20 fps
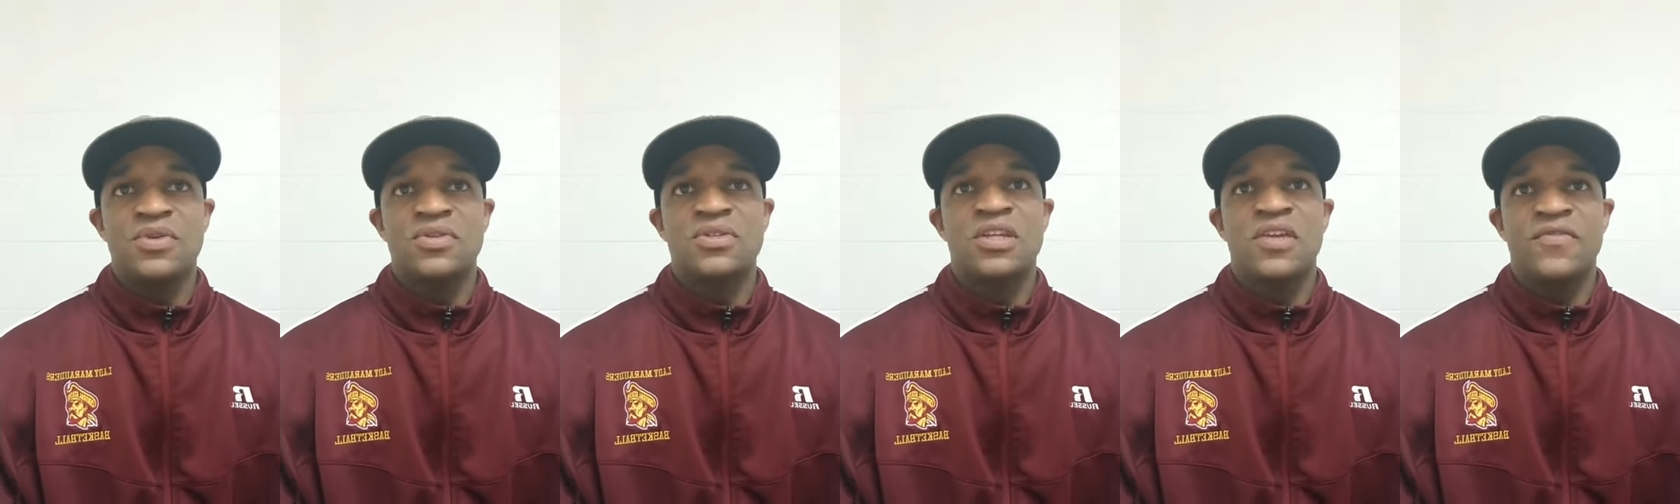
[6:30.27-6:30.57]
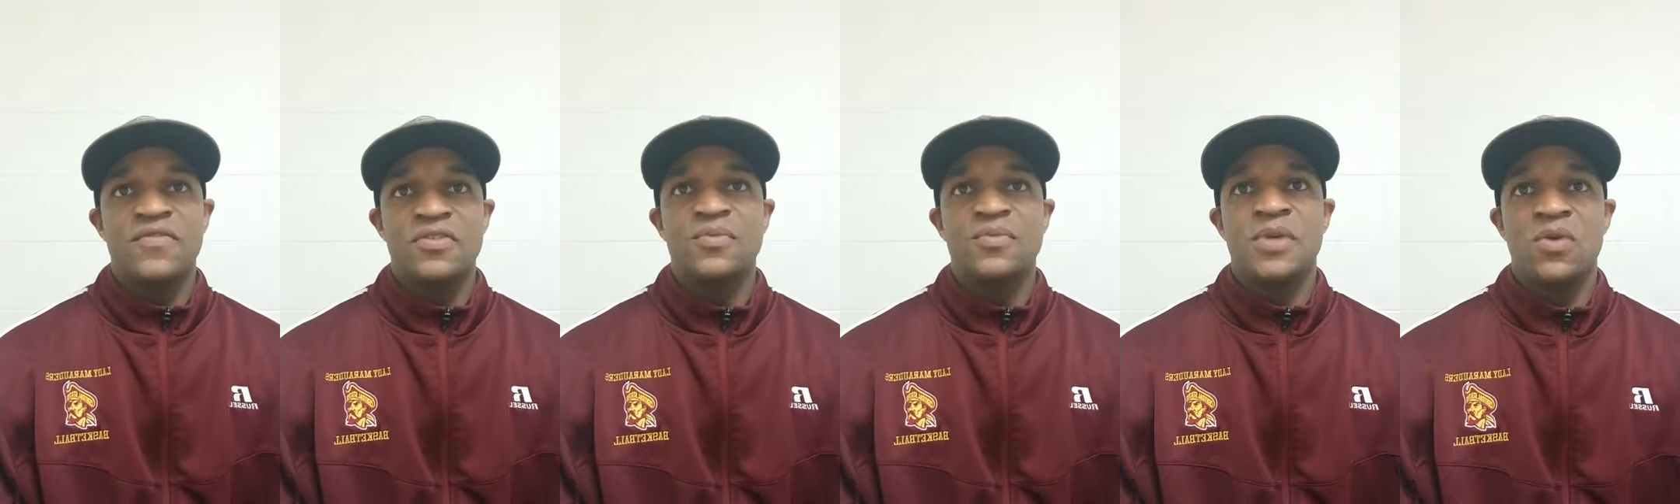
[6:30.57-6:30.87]
your
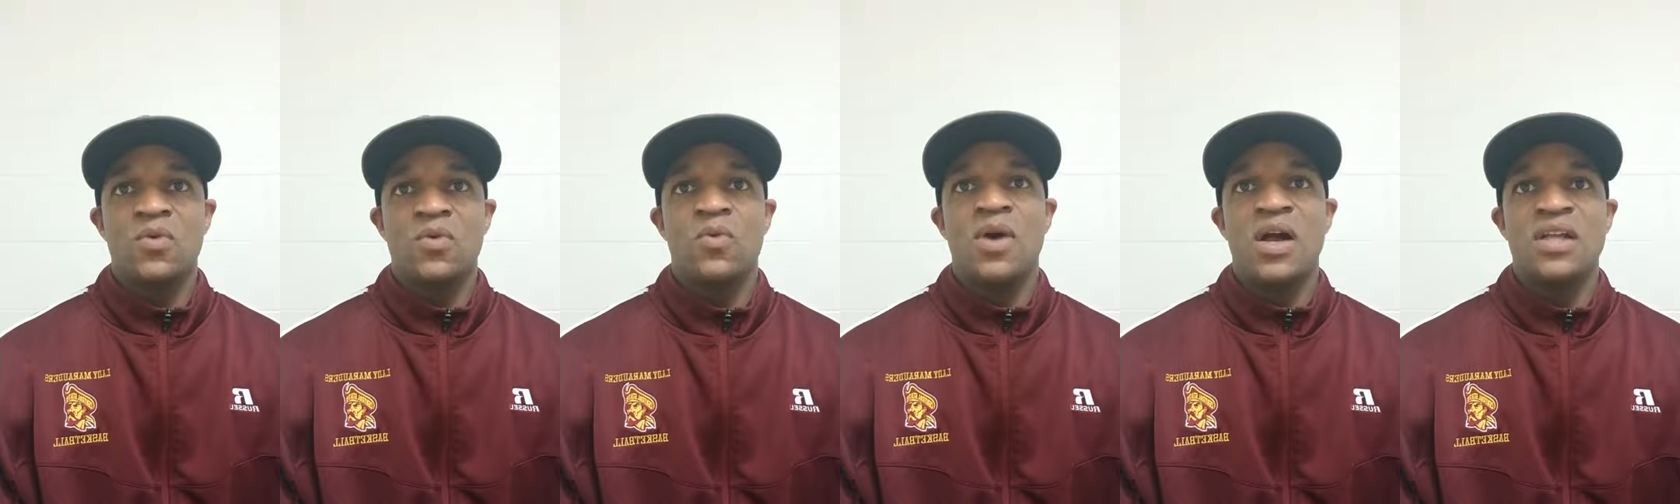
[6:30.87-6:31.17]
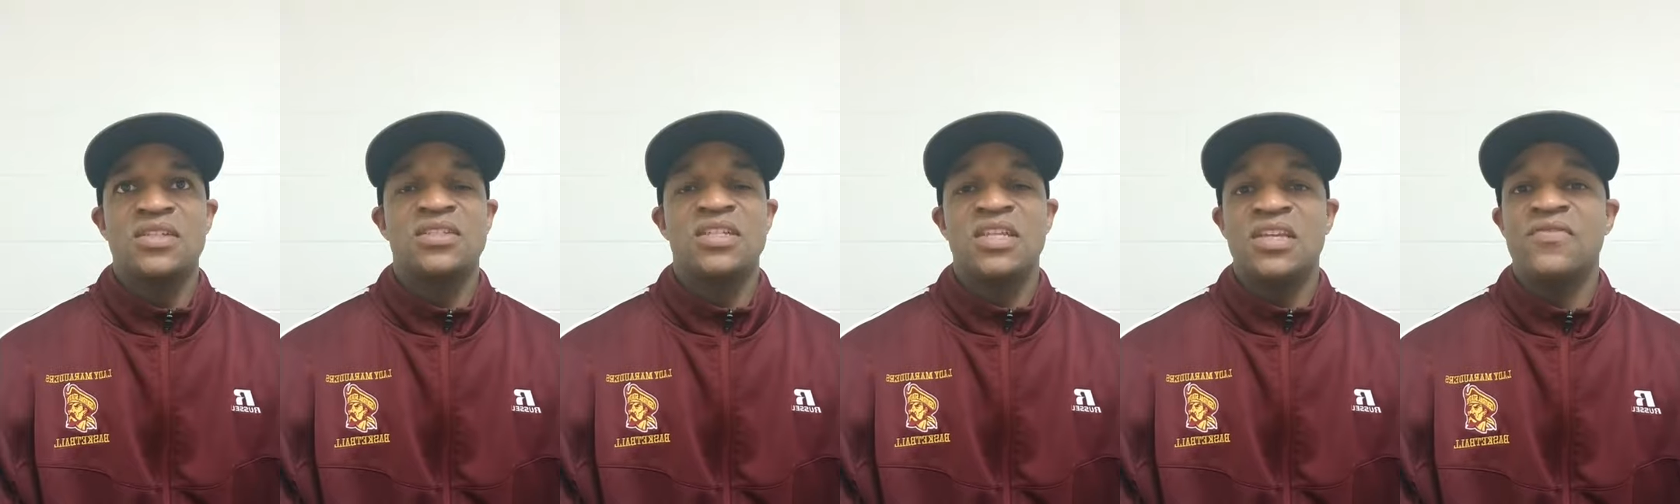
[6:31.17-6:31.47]
stuff is being
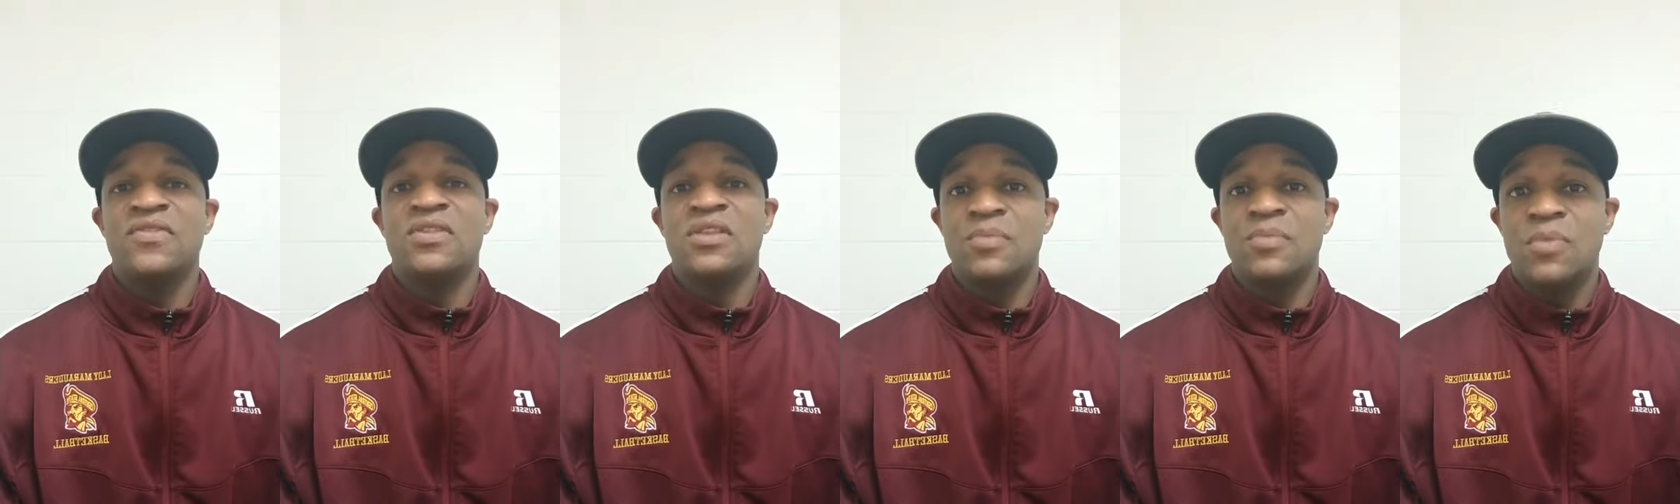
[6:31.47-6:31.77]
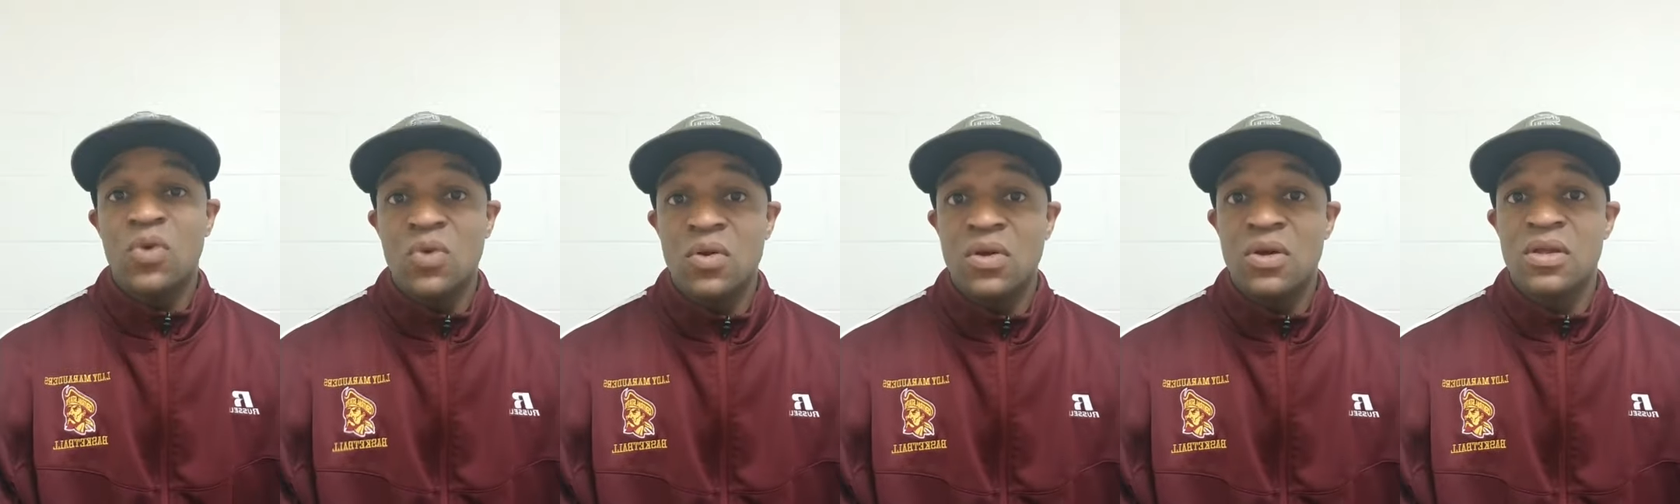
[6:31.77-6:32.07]
watched even the
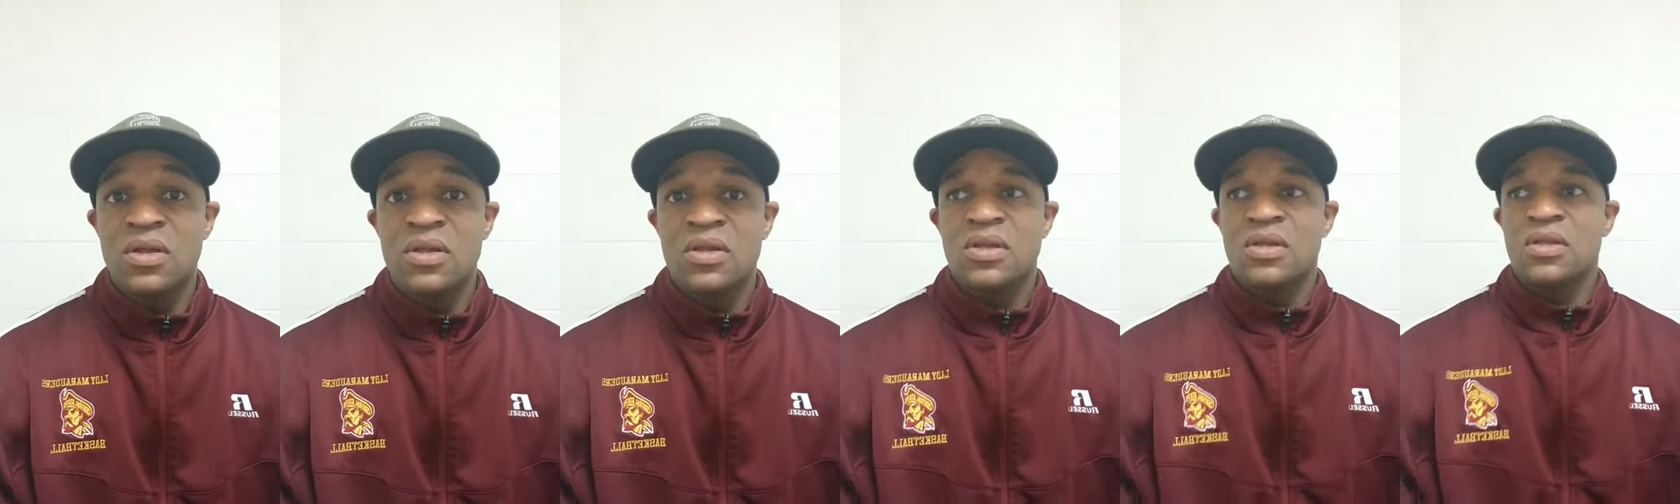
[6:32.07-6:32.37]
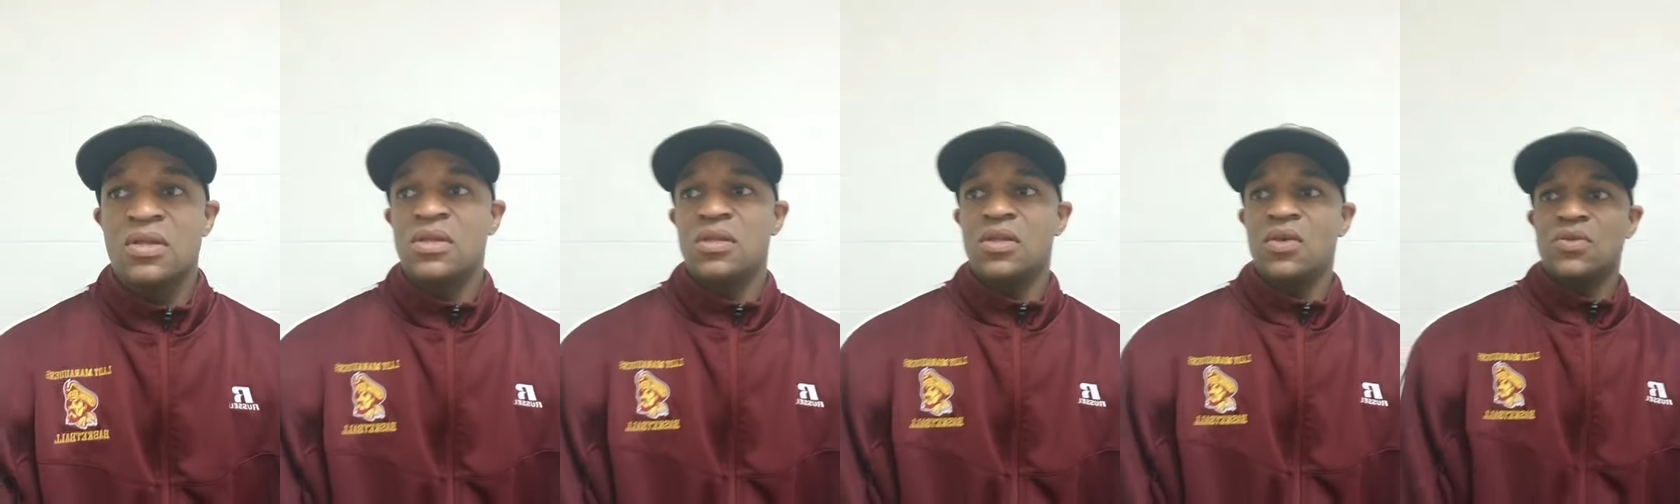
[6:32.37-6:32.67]
more,
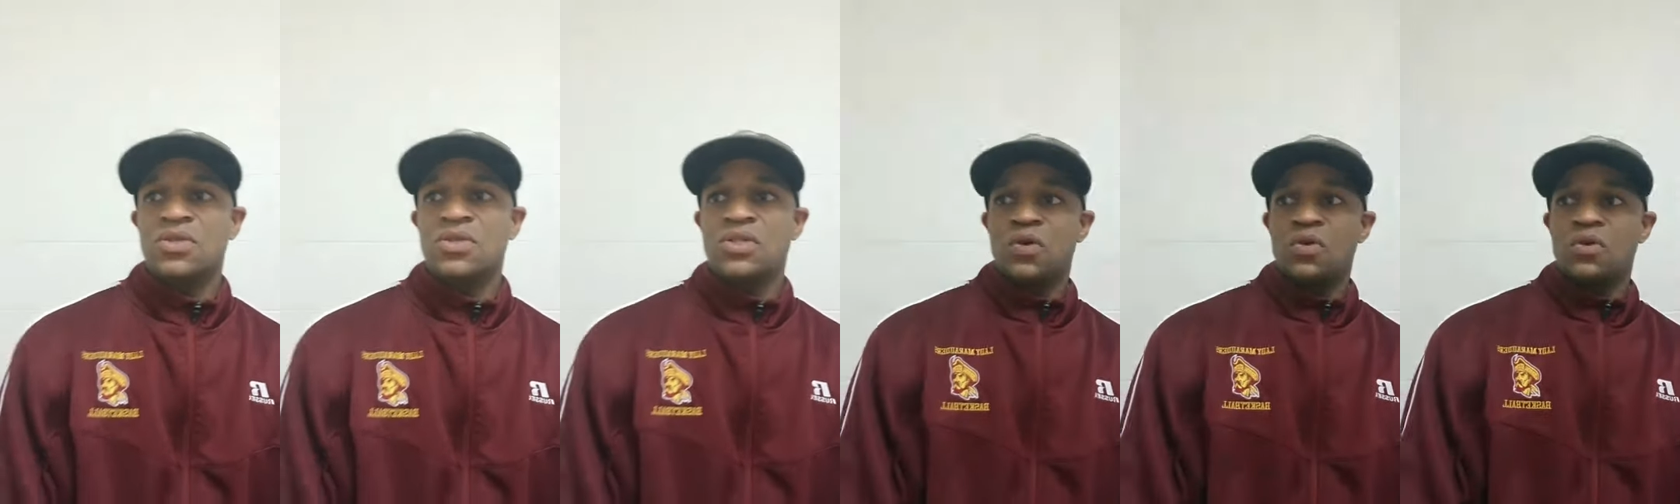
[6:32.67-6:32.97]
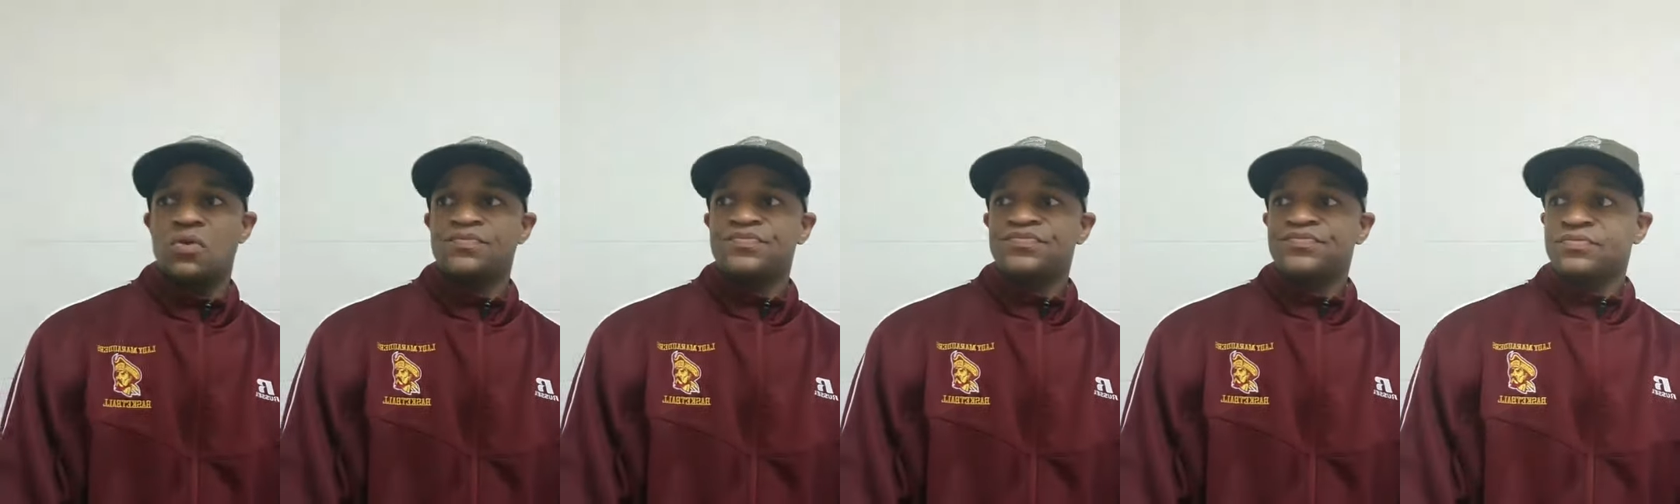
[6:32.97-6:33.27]
you know.
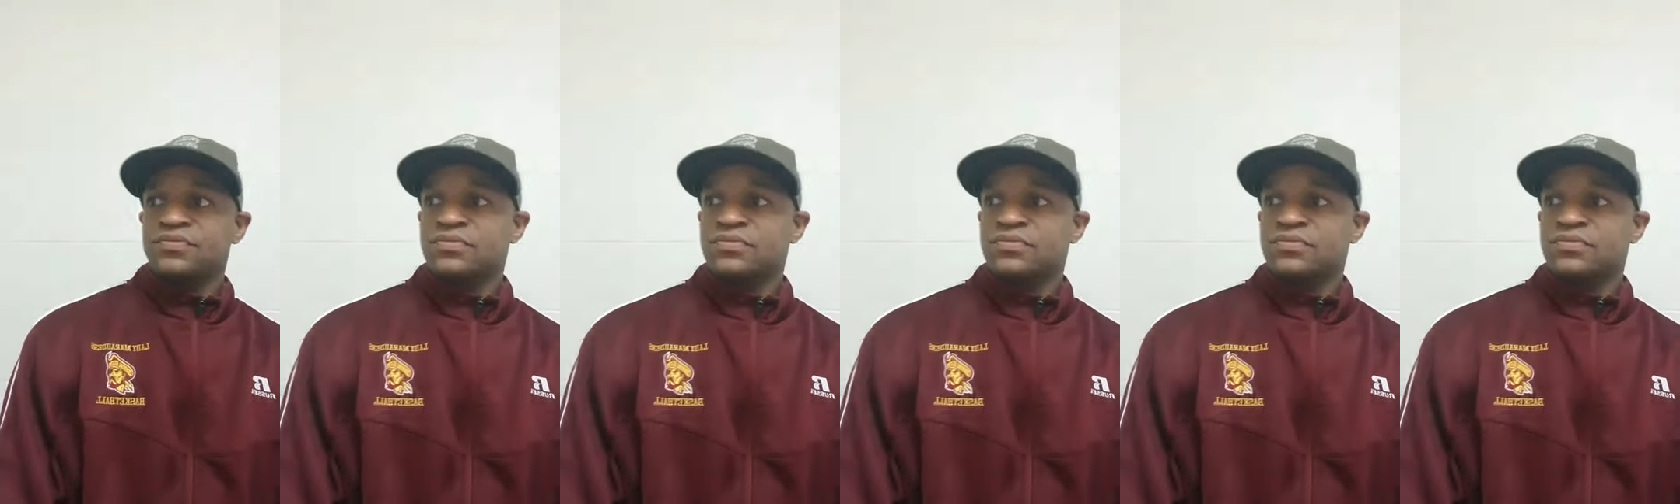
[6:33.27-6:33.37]
So